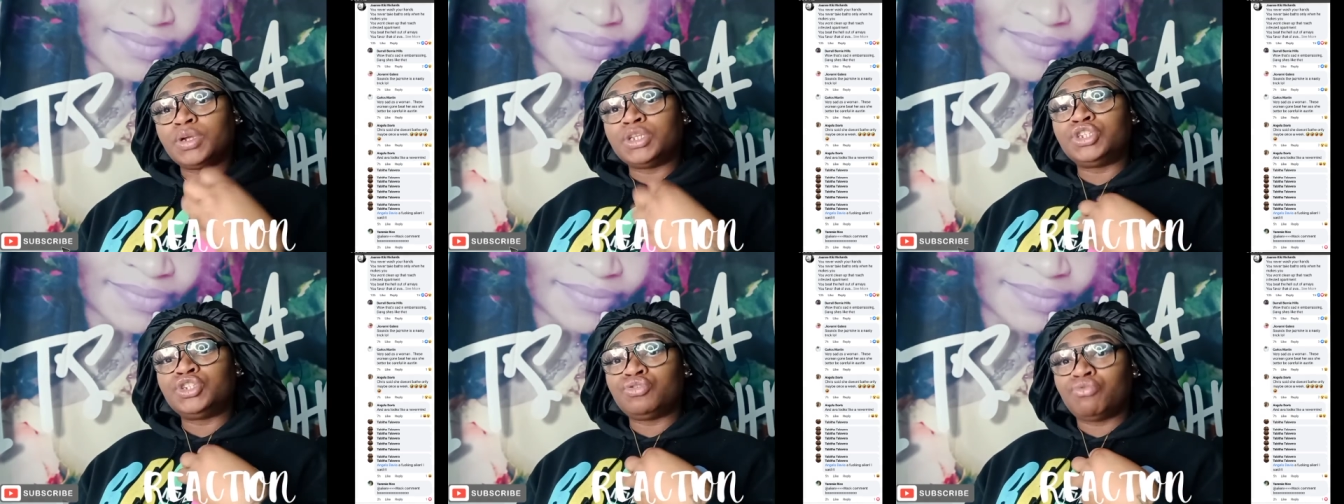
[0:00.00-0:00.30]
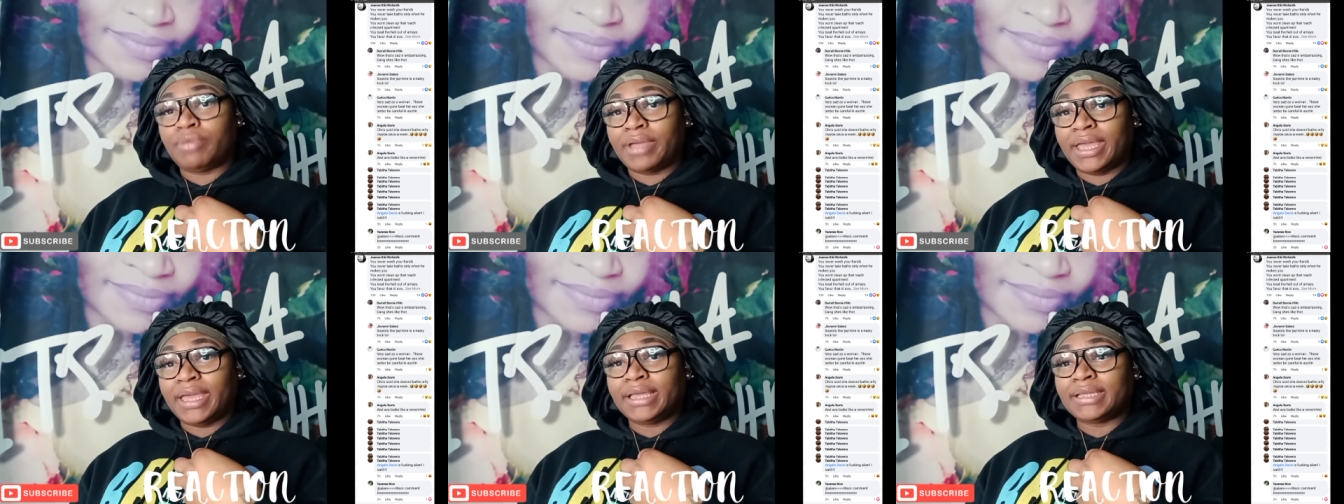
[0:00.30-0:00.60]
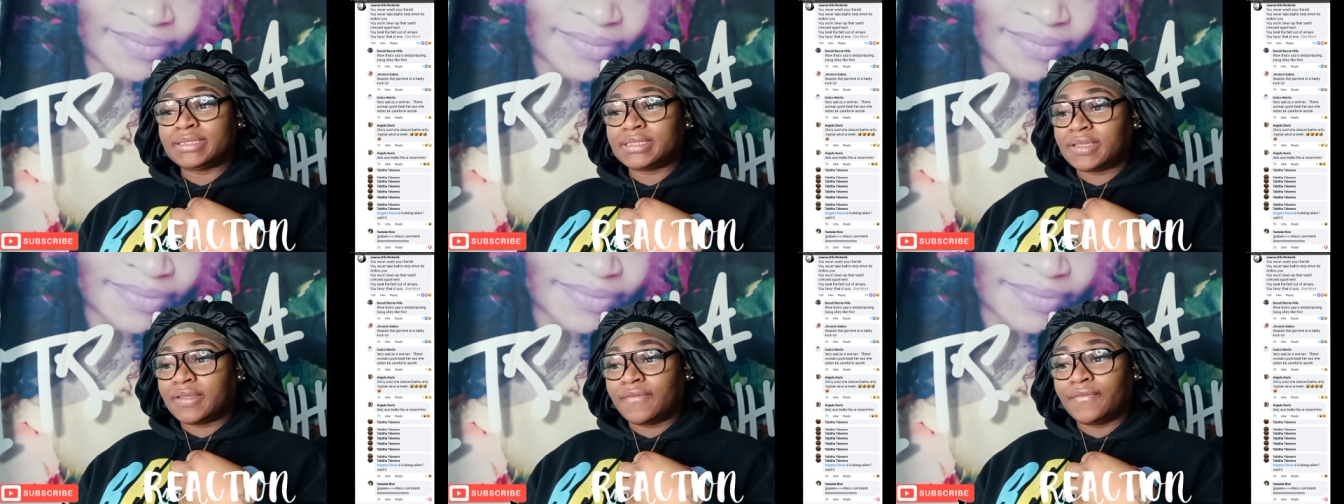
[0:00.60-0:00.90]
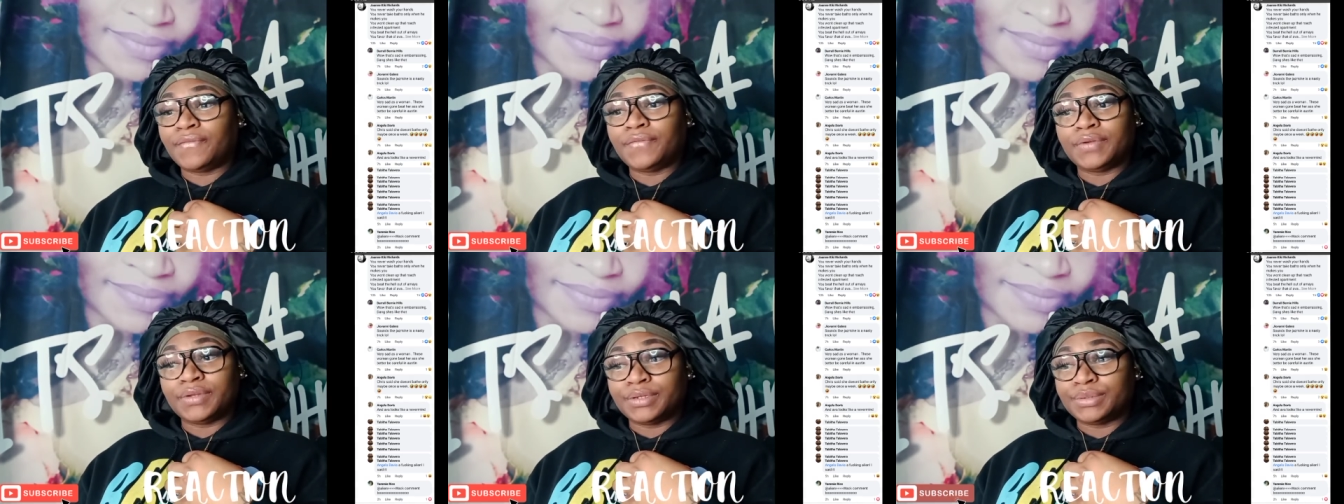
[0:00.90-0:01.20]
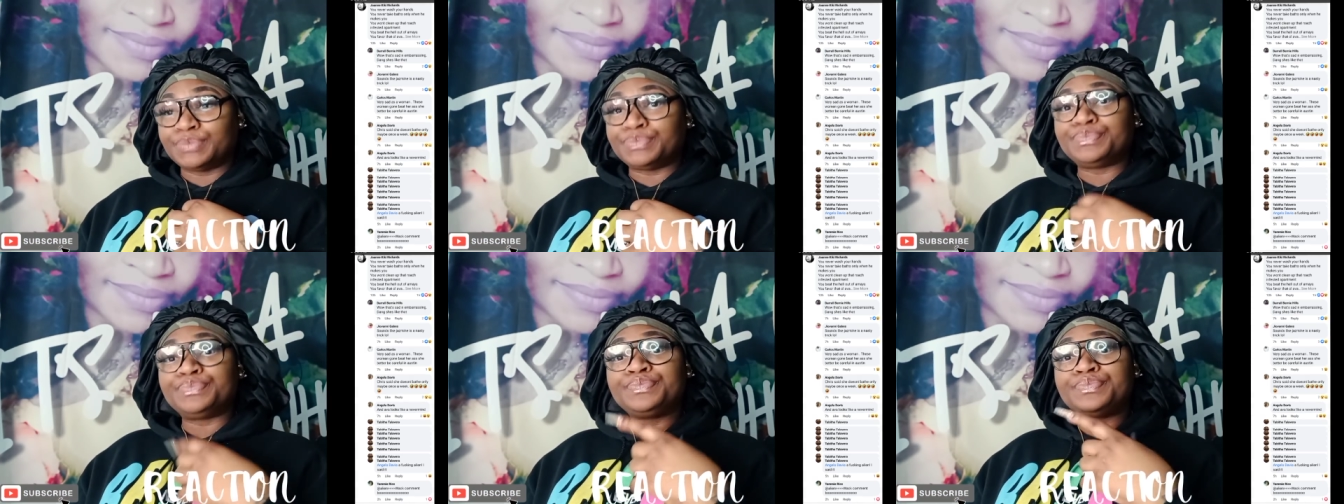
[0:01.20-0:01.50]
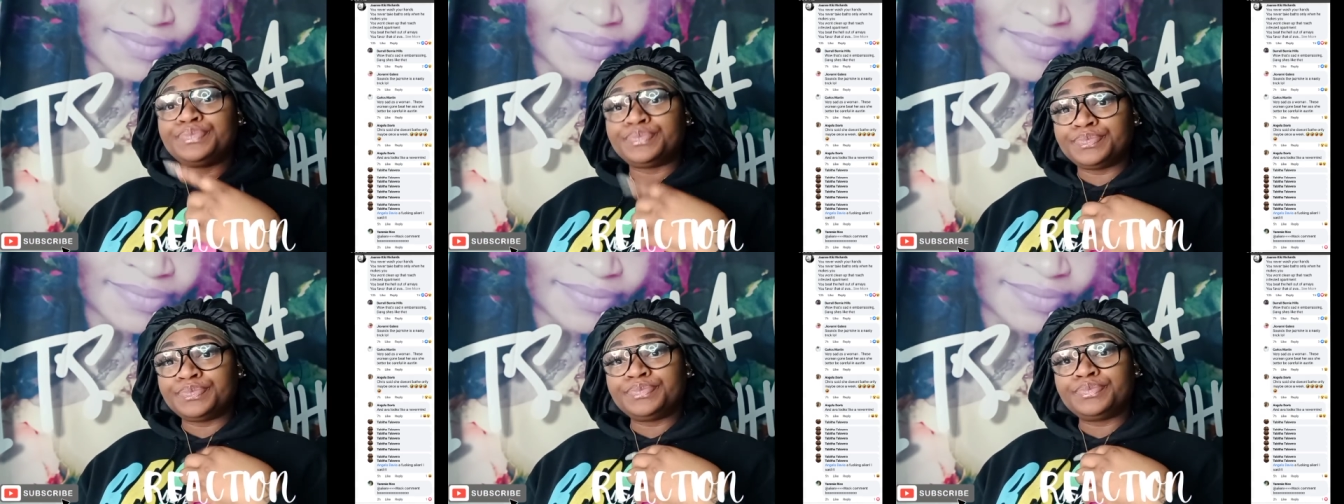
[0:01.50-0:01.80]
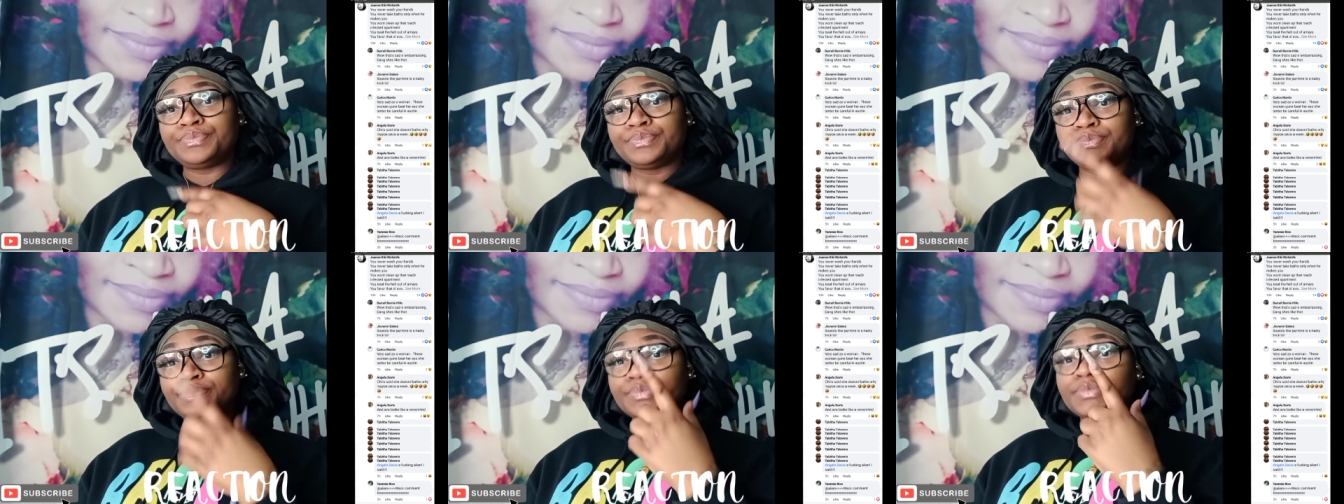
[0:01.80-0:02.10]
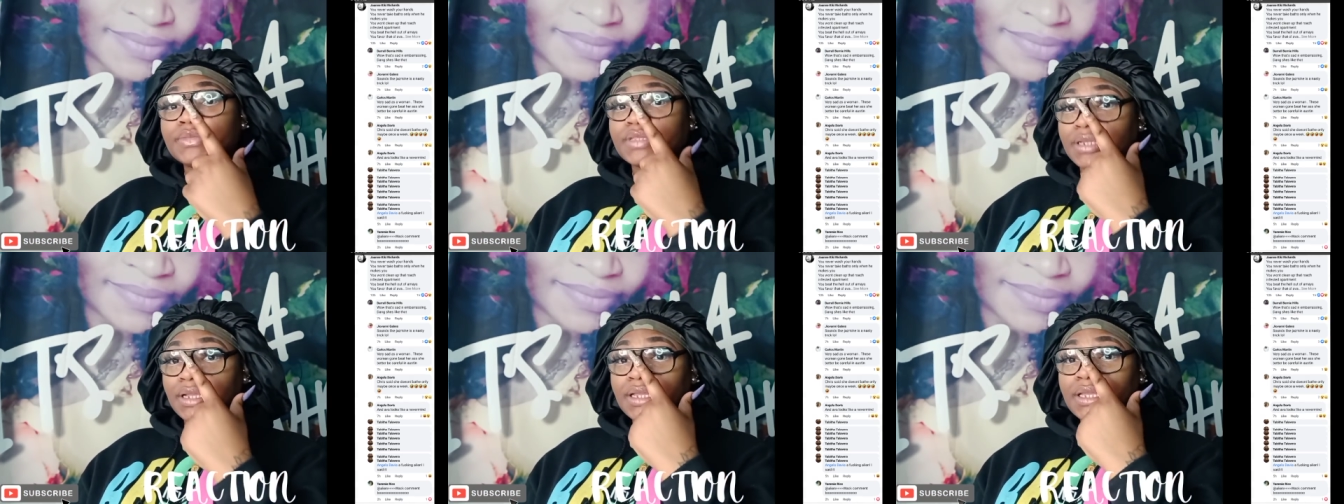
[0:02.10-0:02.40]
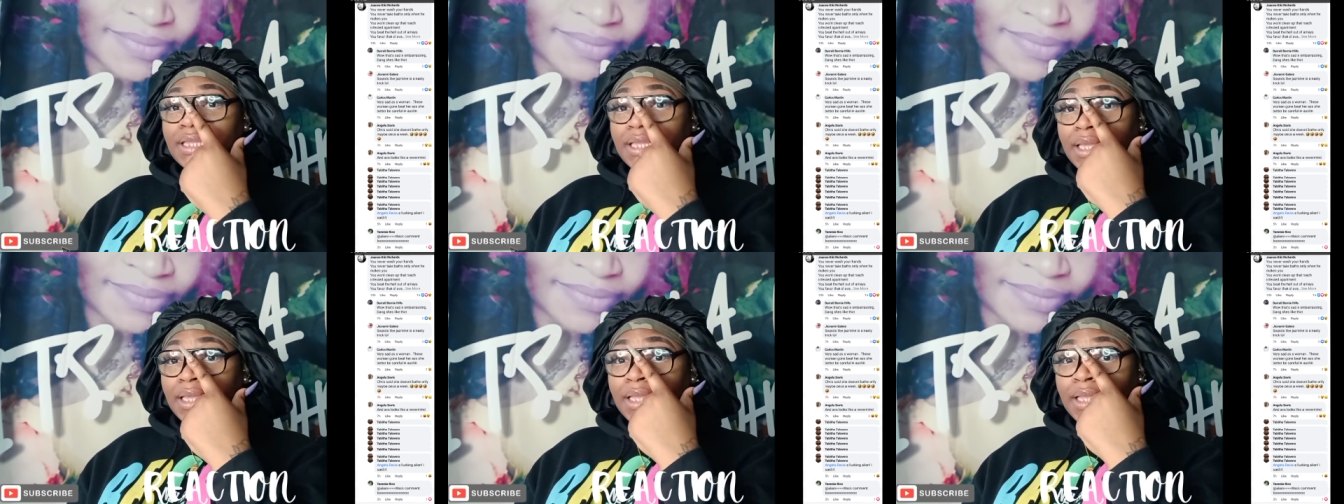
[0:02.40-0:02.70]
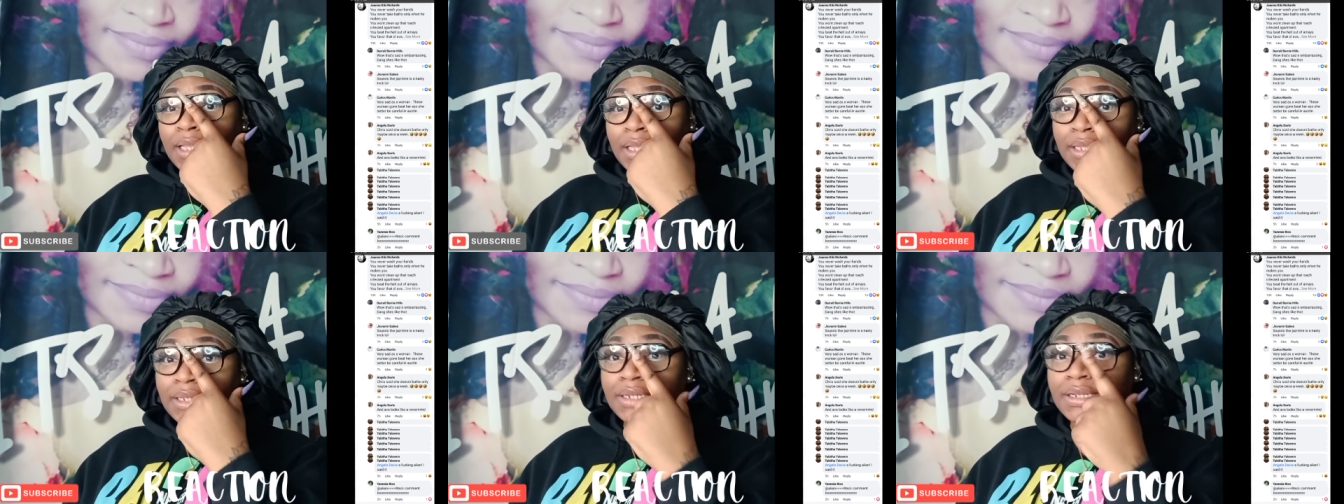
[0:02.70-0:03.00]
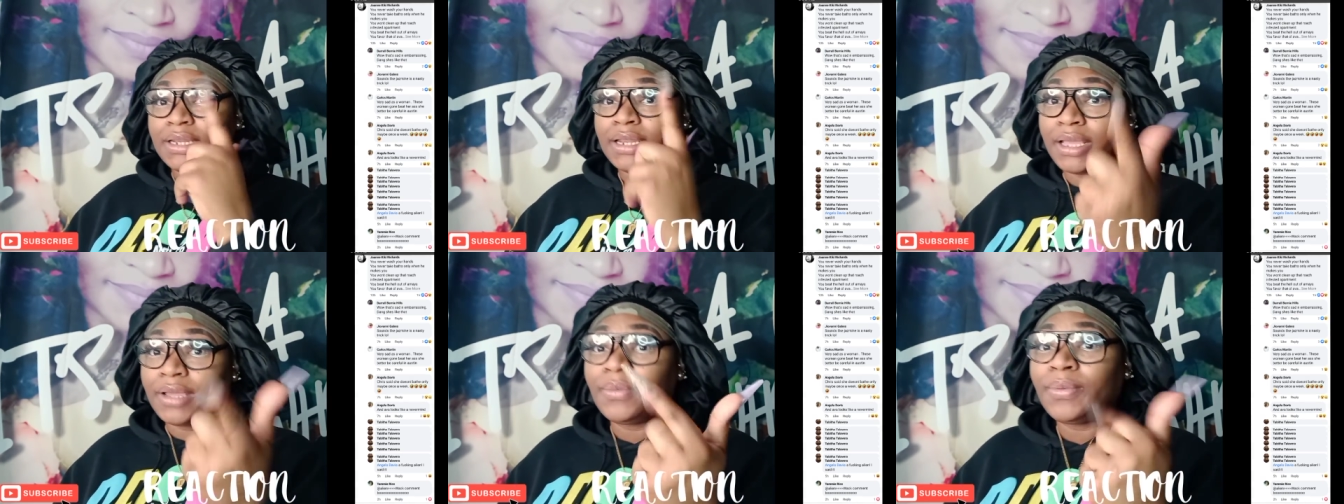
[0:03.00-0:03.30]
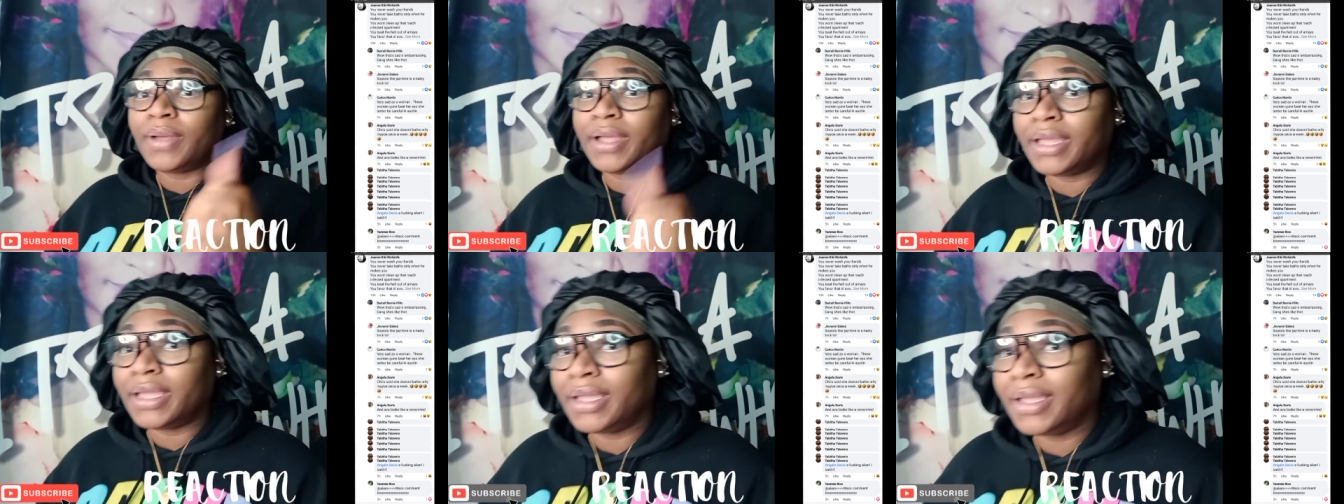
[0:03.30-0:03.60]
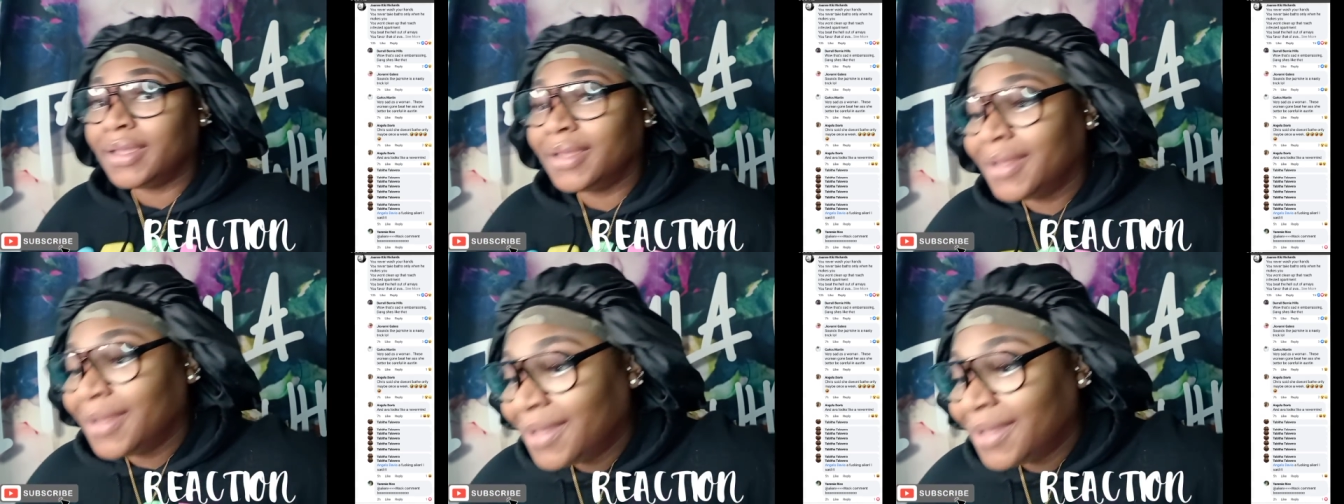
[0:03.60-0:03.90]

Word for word: what you asking for. Mm -hmm yeah, that way.